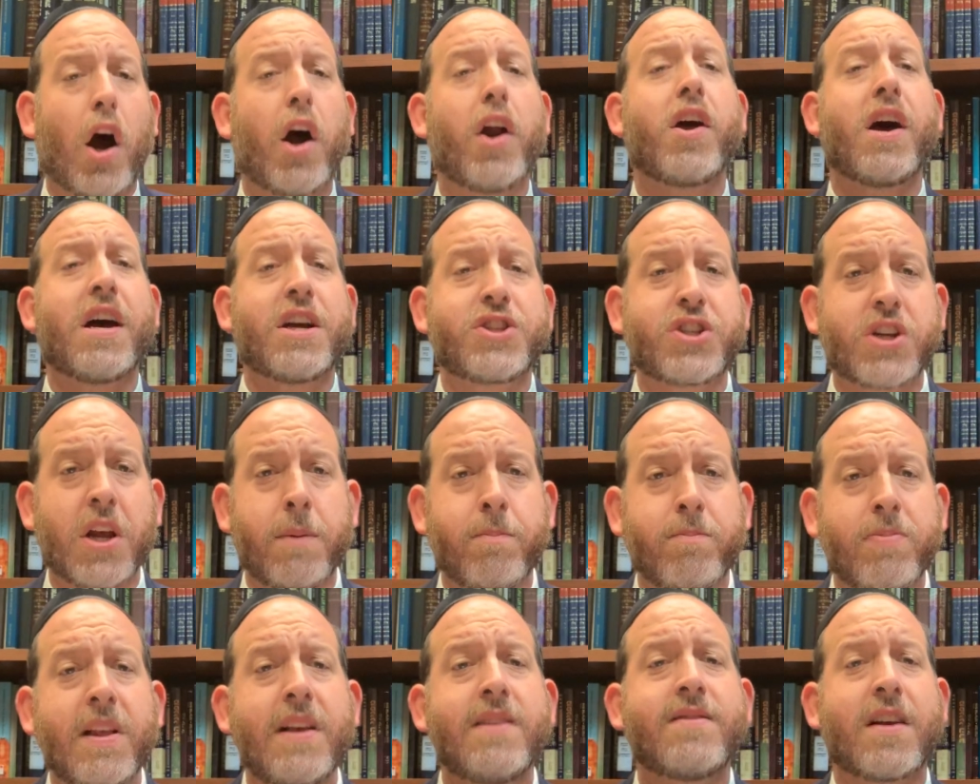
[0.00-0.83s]
Ana
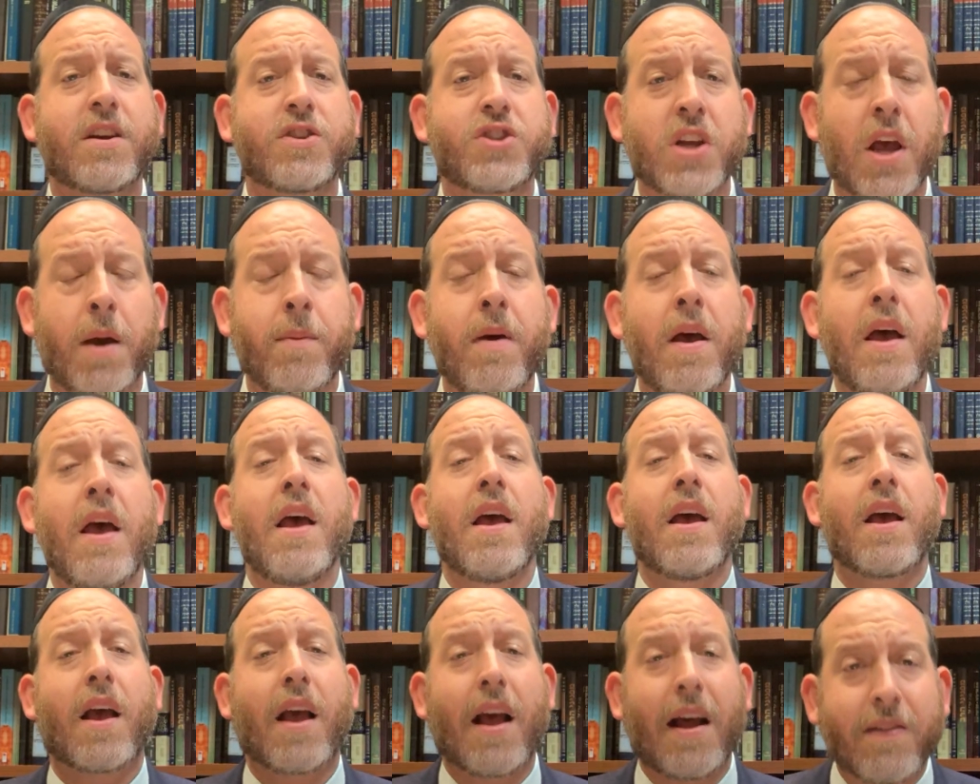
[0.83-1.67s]
Hashem, please Hashem,
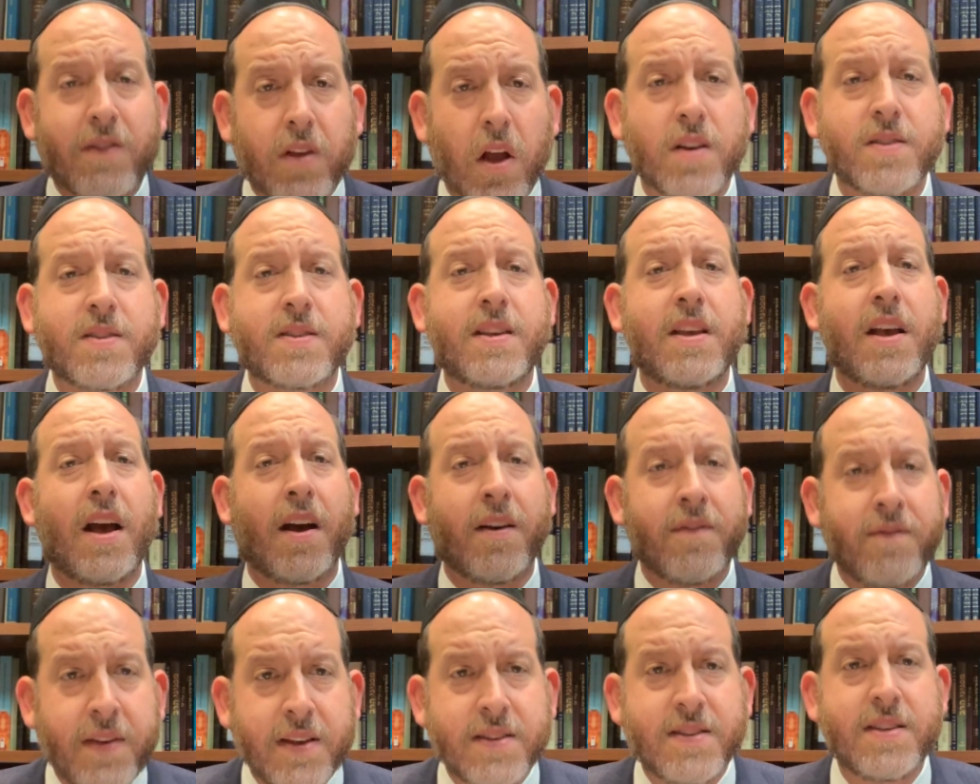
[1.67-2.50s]
chatasi,
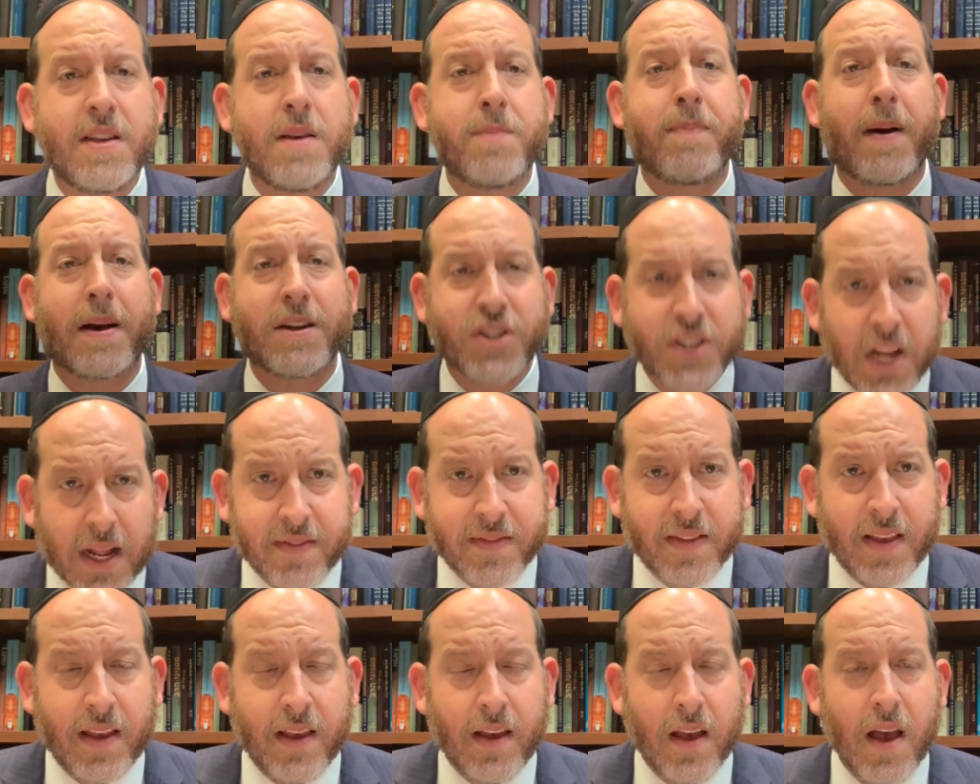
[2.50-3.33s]
avisi,
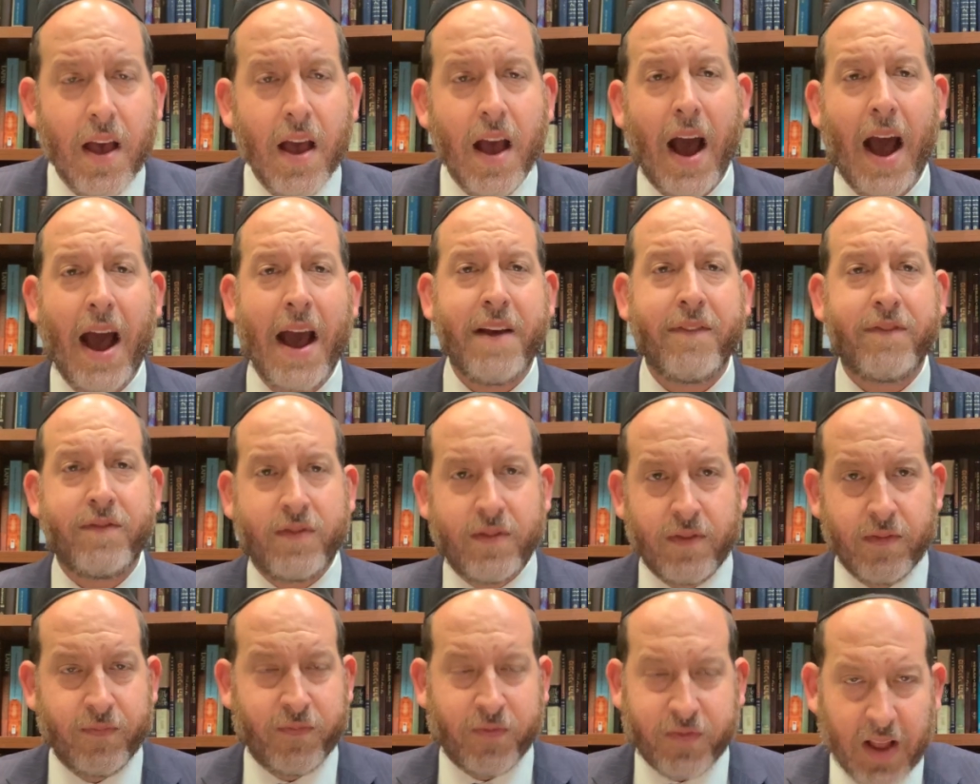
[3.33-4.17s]
pashati,
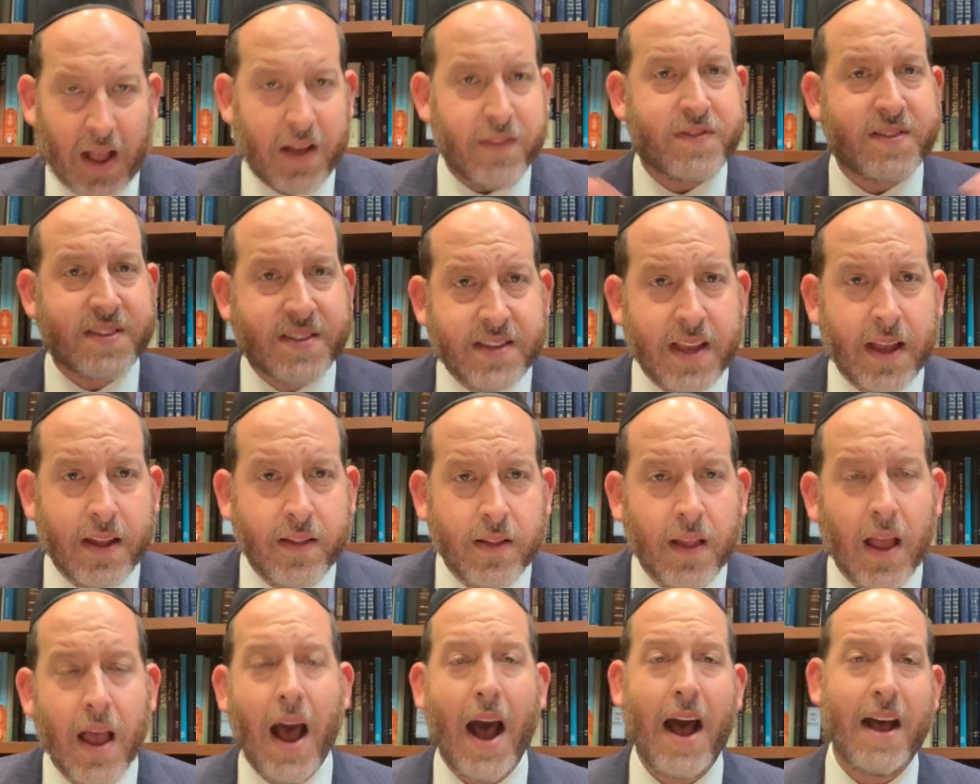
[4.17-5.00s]
I've
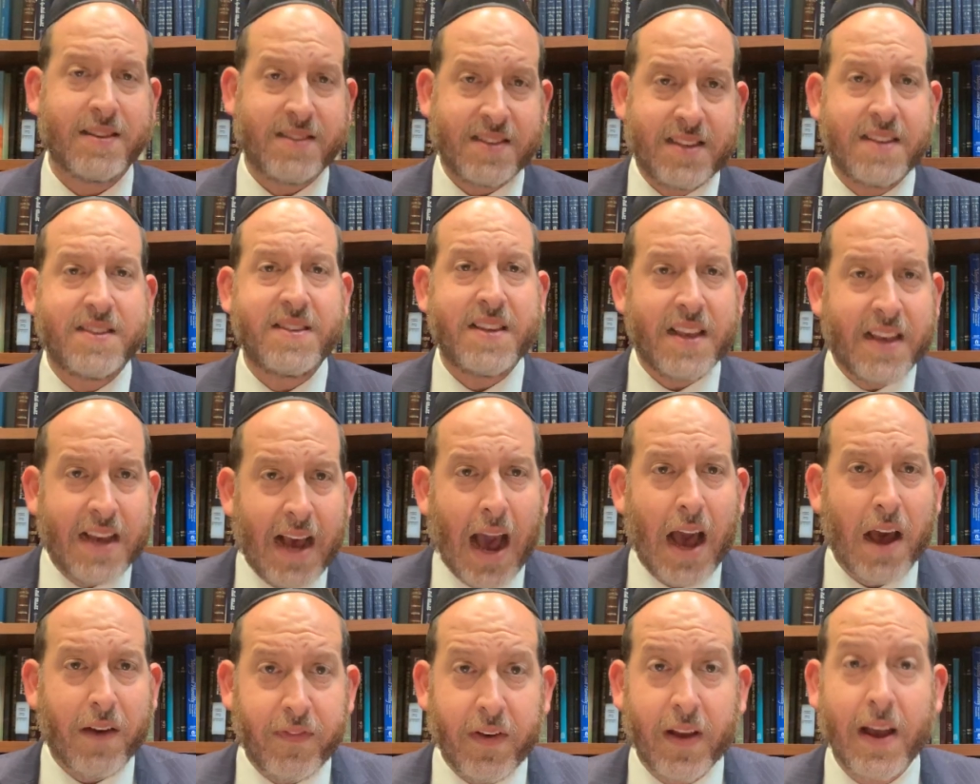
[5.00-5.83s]
sinned, asisi,
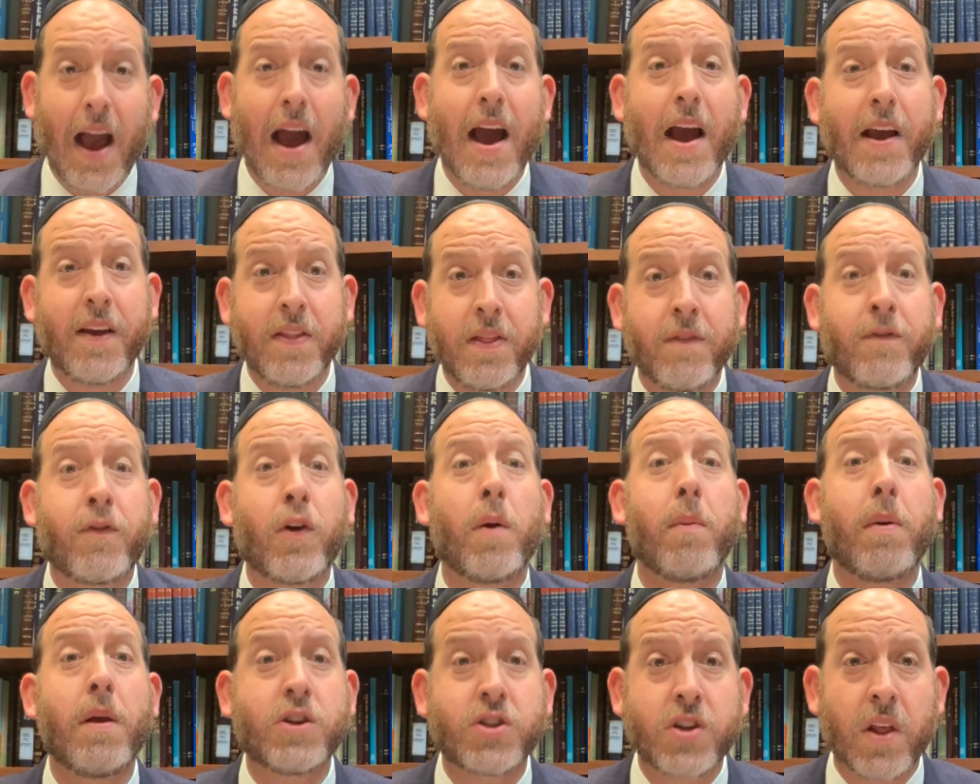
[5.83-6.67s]
kach, v'kach, in the
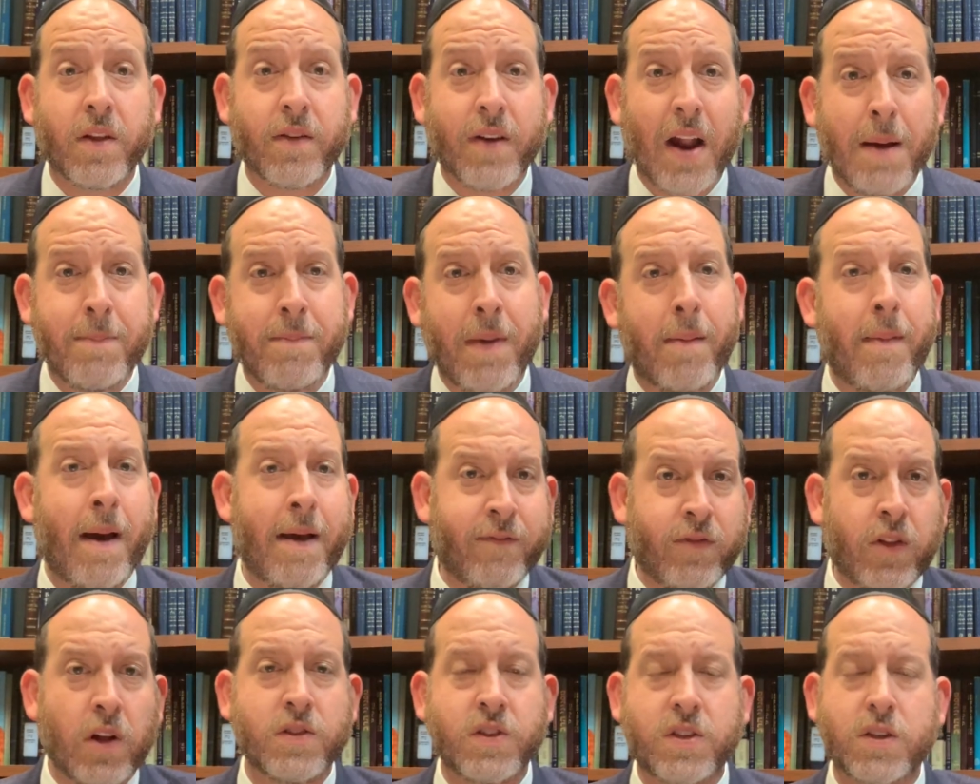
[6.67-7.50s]
verbiage of the Rambam.
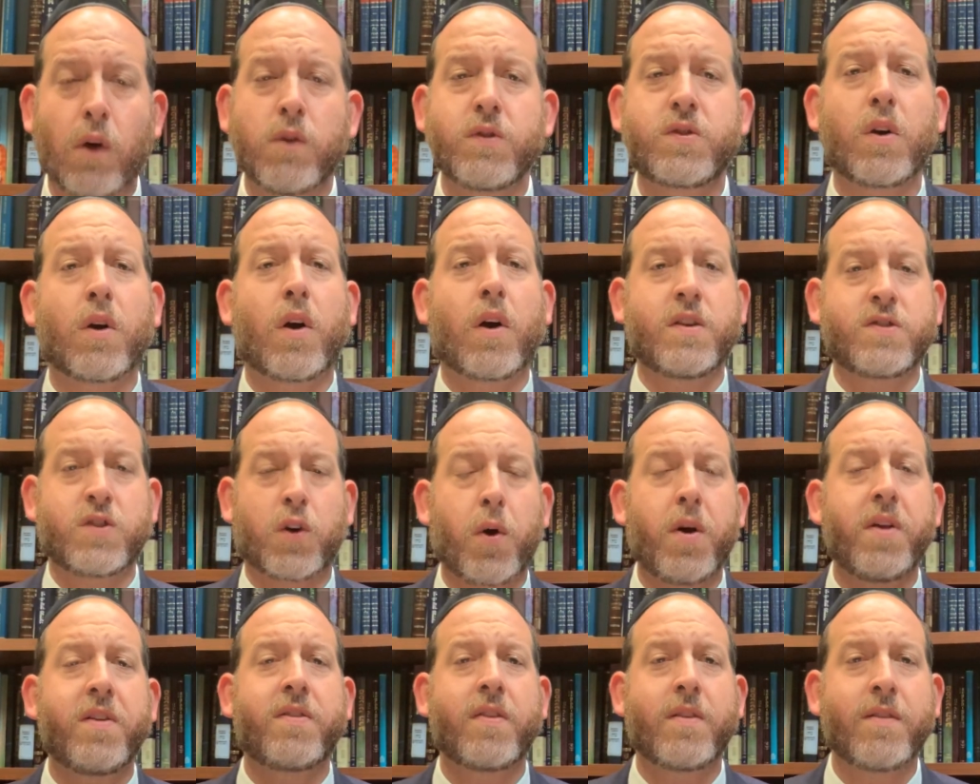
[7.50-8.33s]
I've done so-and-so, because
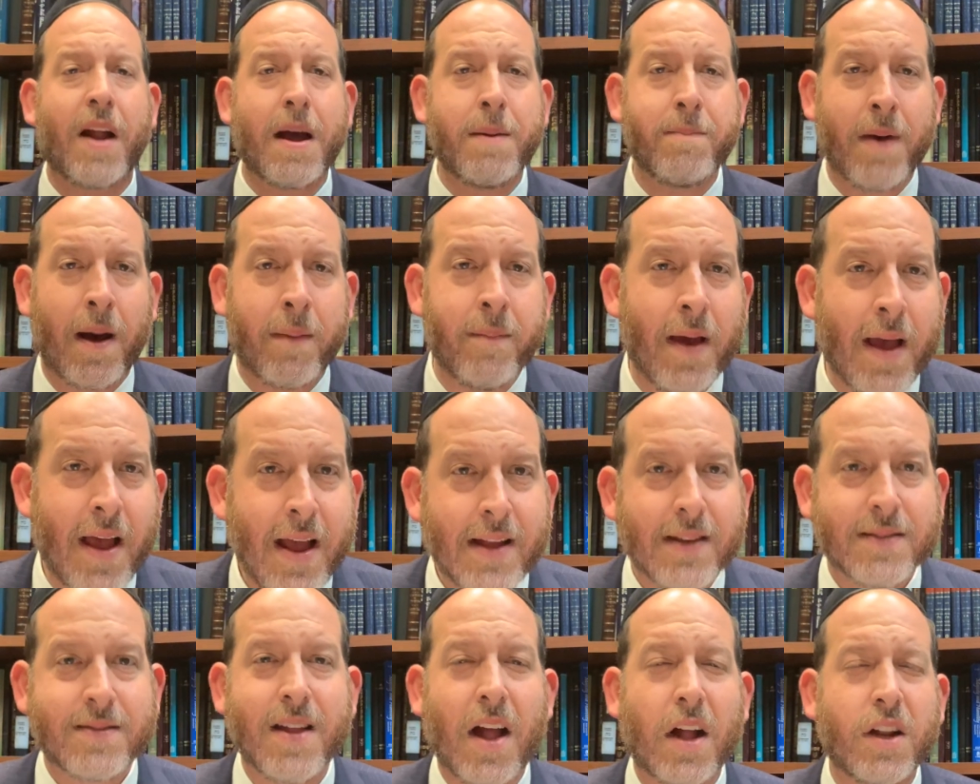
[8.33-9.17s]
according to the Rambam,
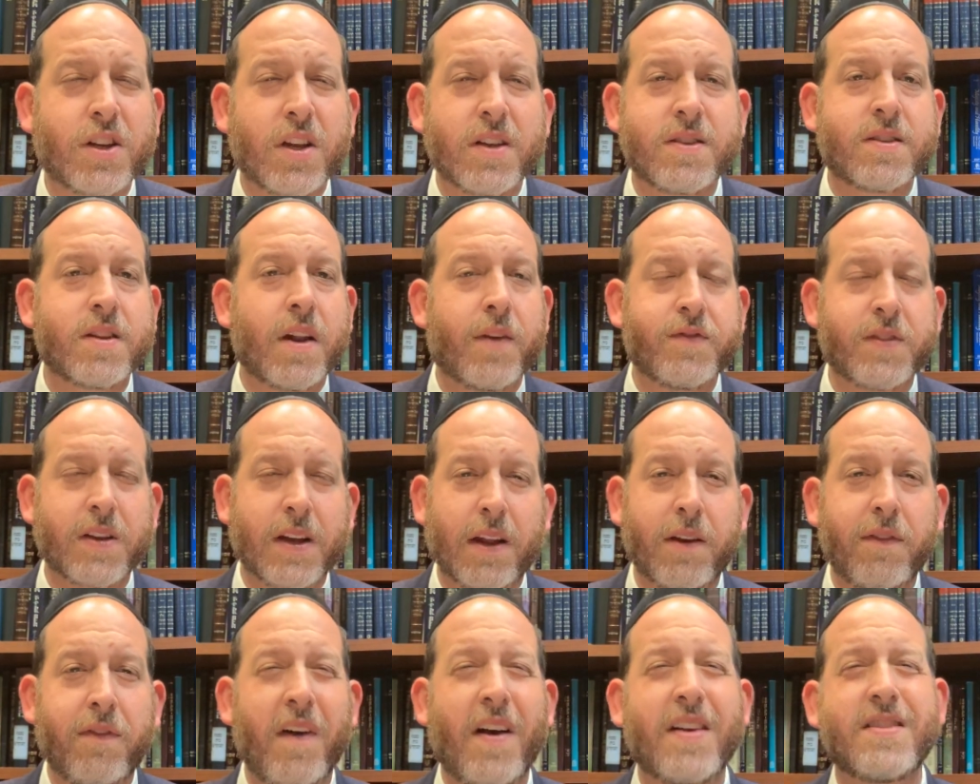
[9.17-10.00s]
it's not just enough to
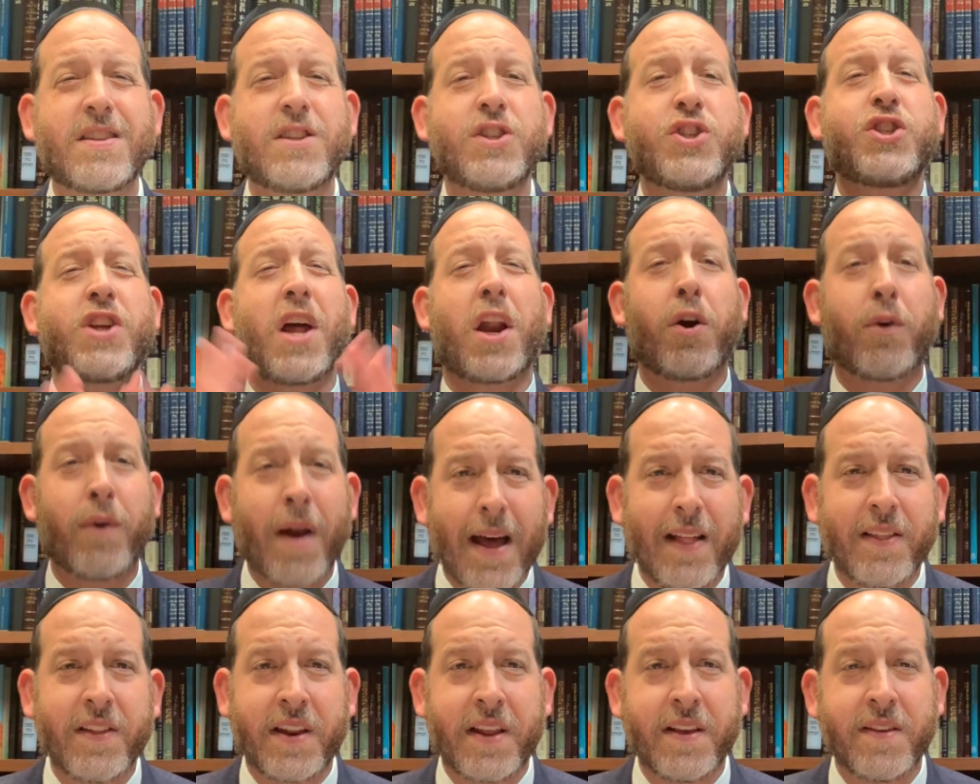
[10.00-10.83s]
confess in
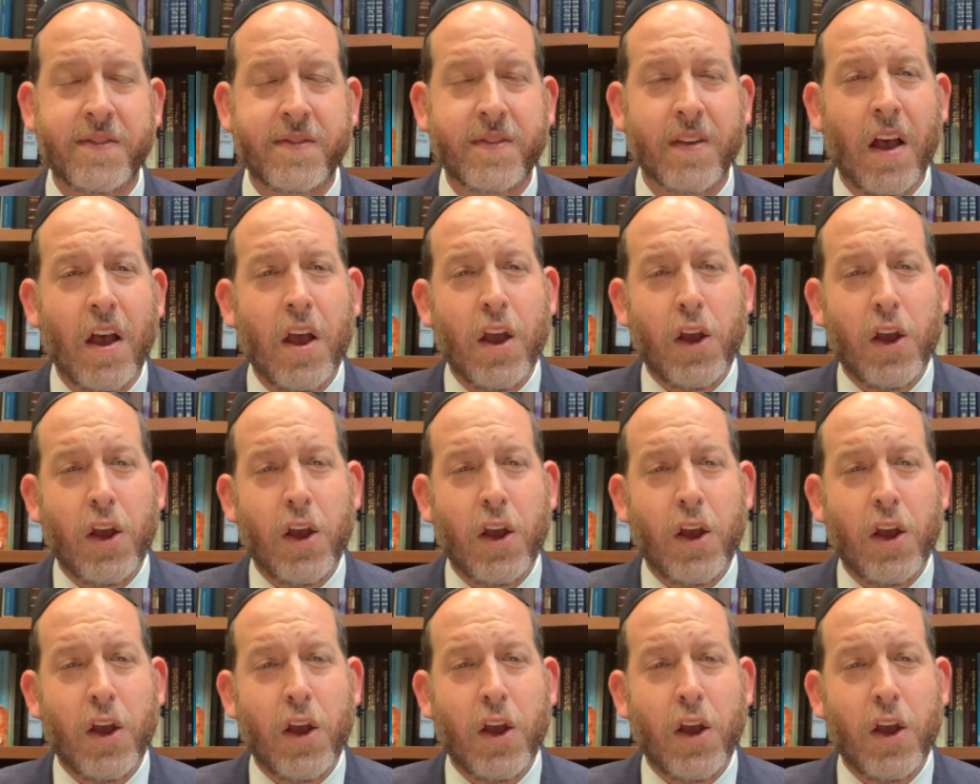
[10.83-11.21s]
generalities.